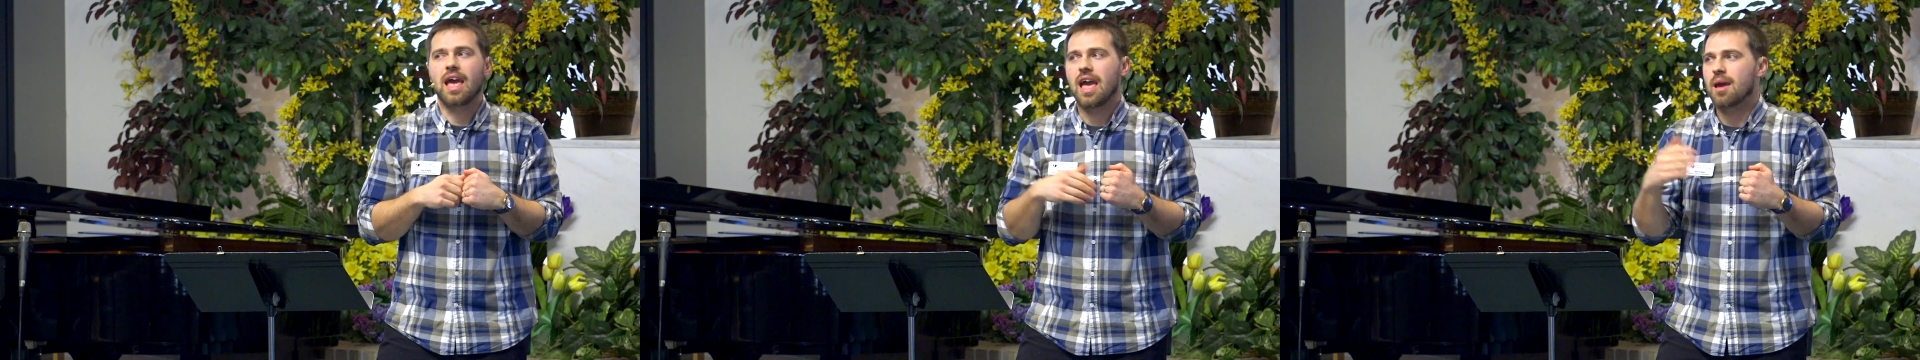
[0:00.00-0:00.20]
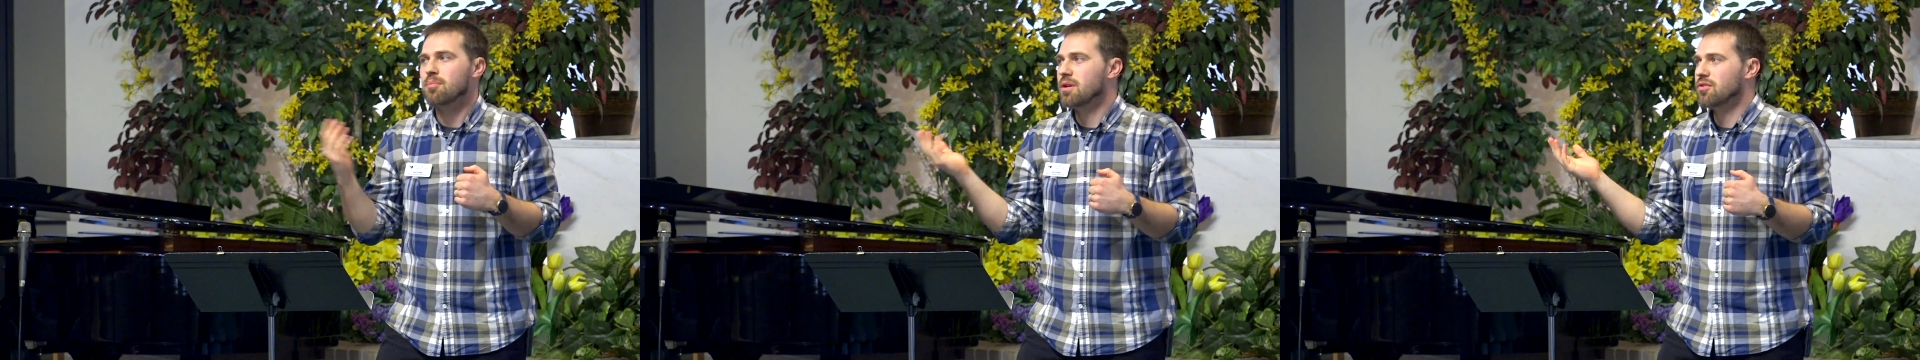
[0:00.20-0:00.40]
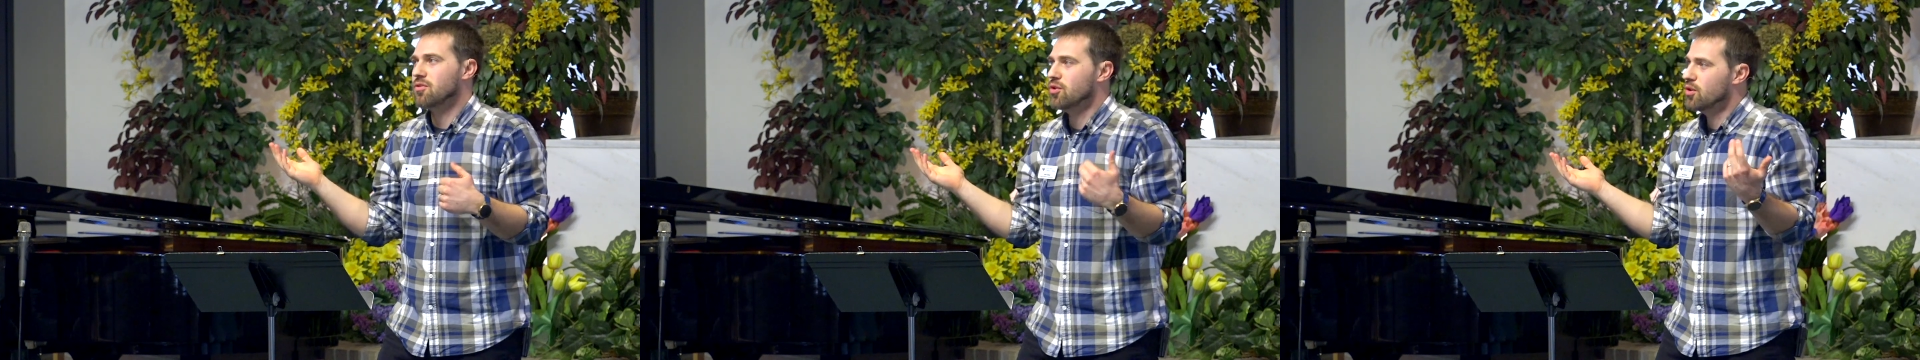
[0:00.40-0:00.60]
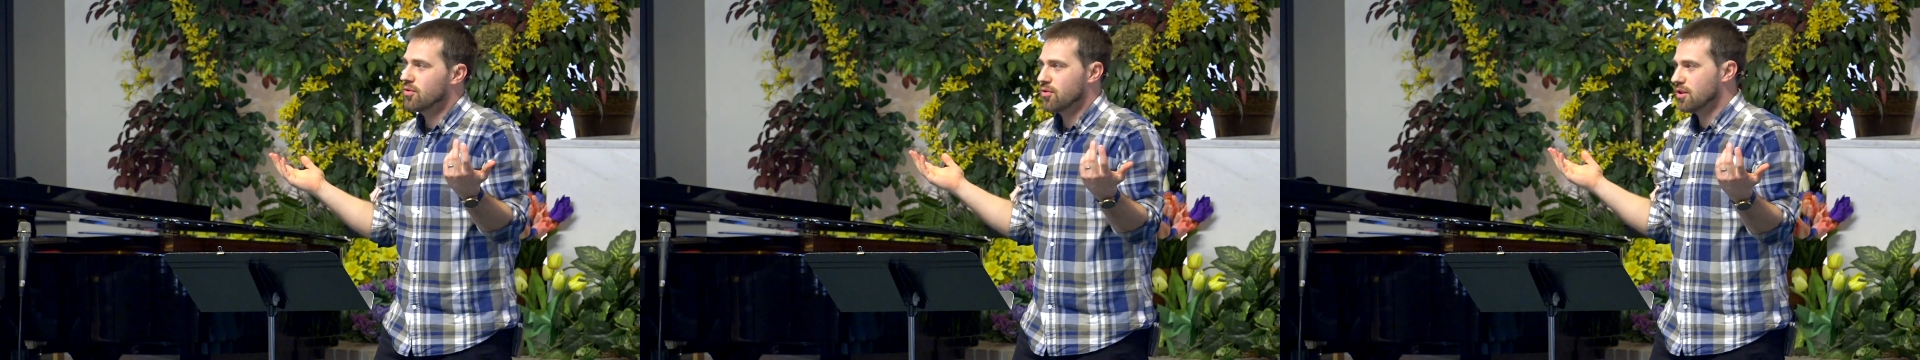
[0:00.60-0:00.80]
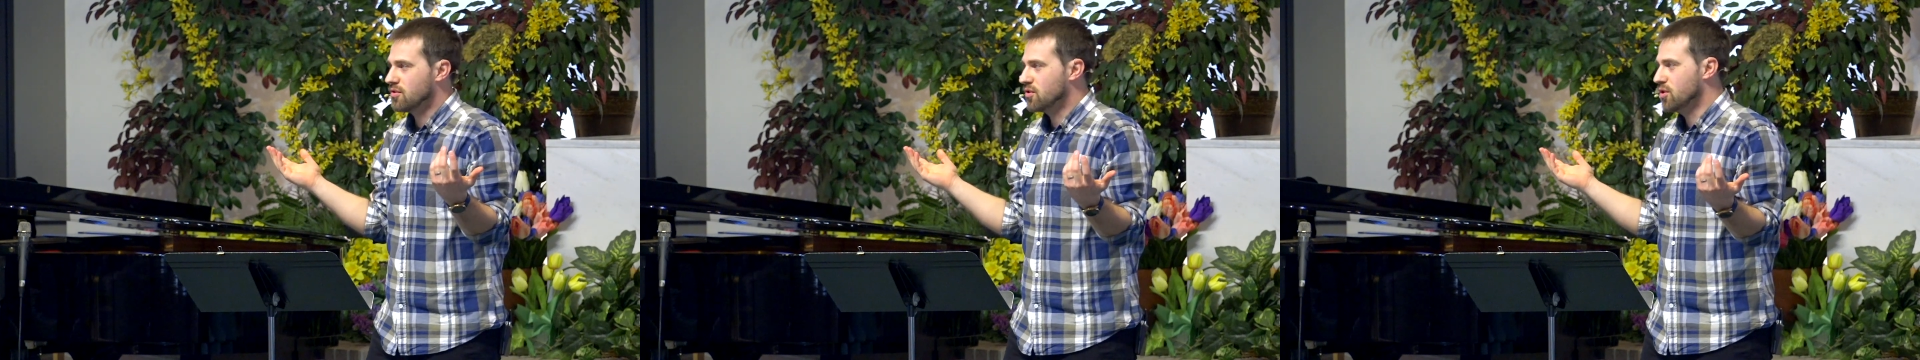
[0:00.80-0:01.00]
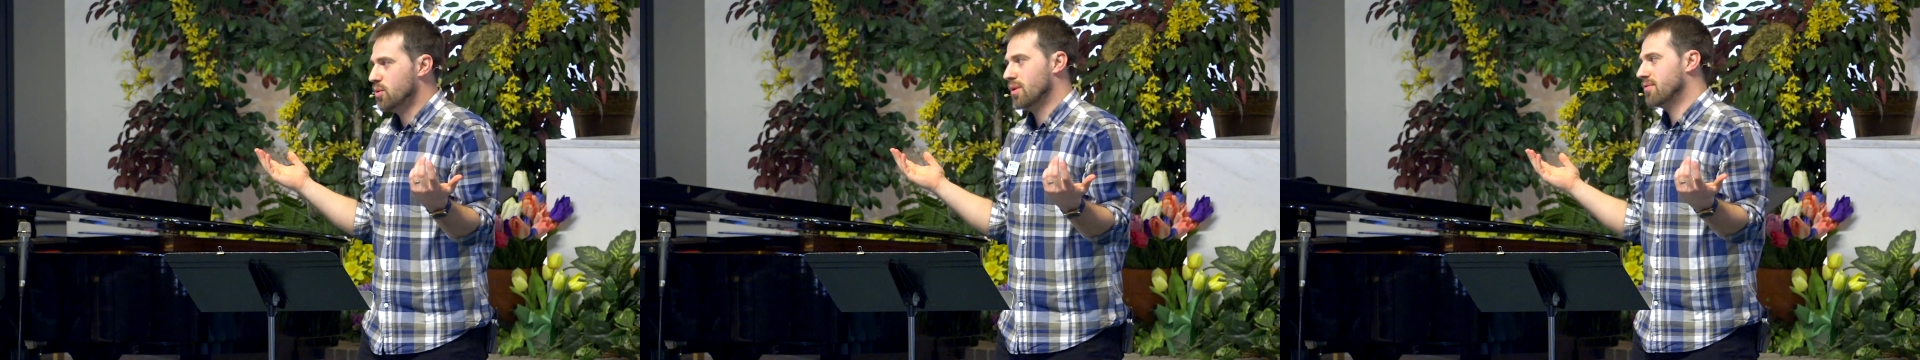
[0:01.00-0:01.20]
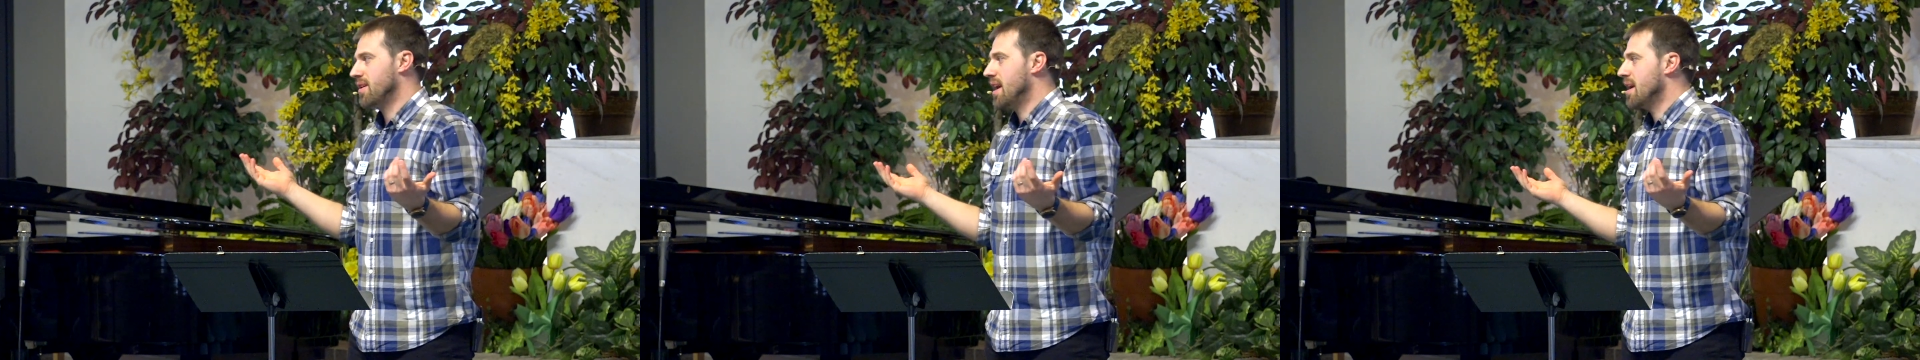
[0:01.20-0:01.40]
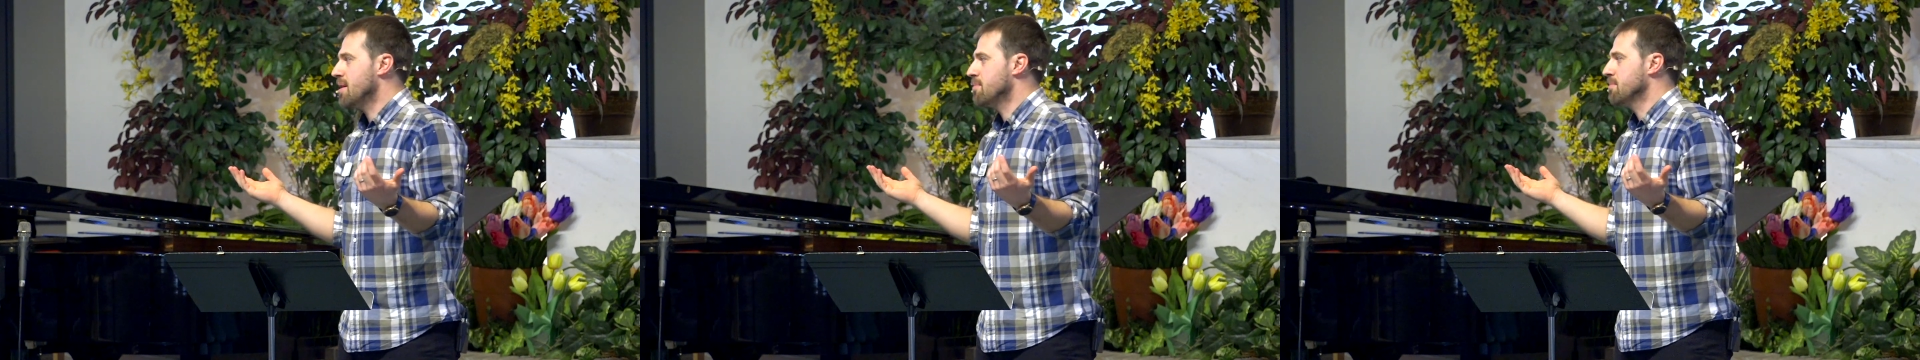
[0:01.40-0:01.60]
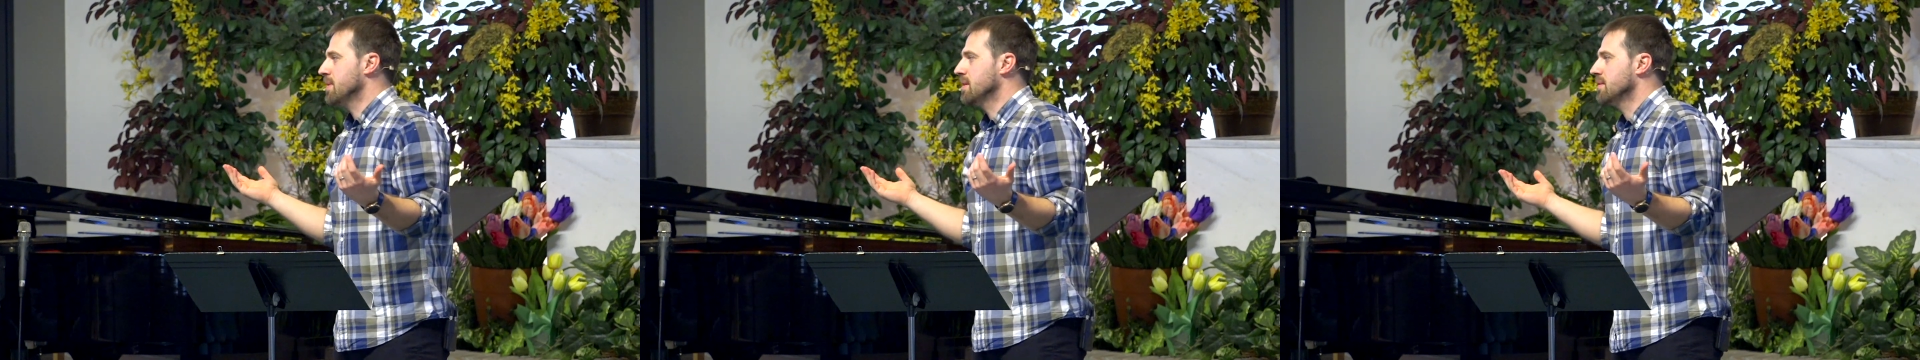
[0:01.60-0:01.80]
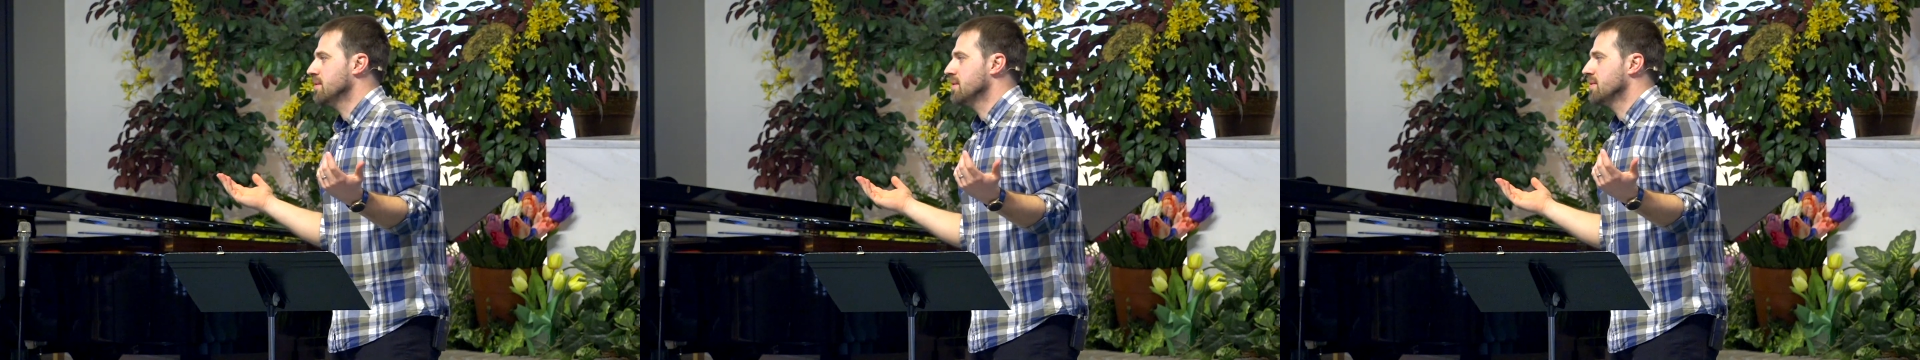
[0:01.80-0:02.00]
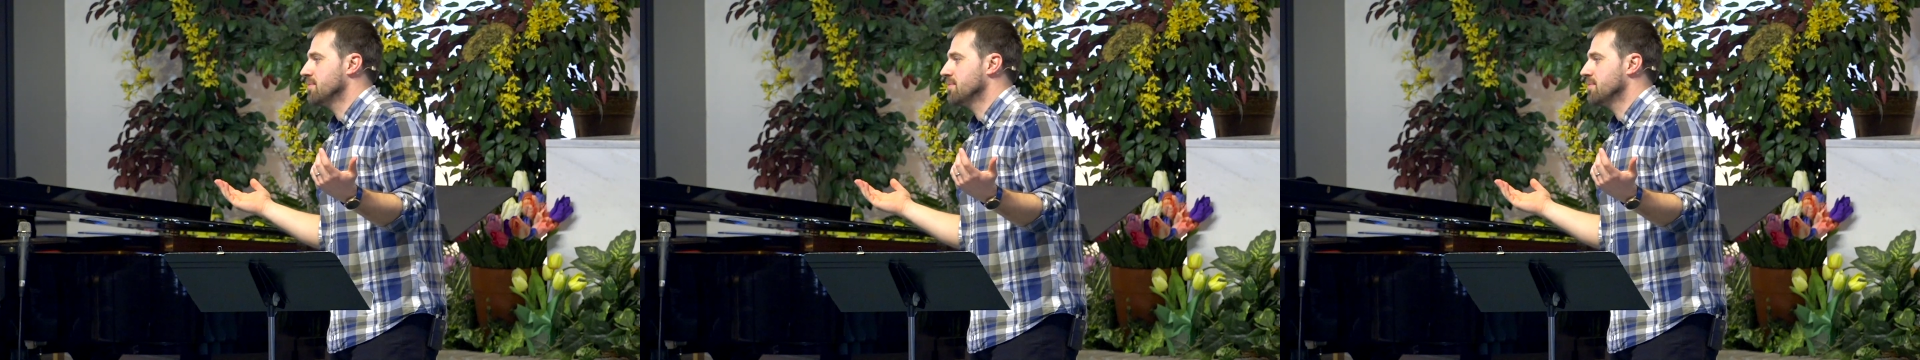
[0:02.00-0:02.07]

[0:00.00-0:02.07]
MSU versus U of M,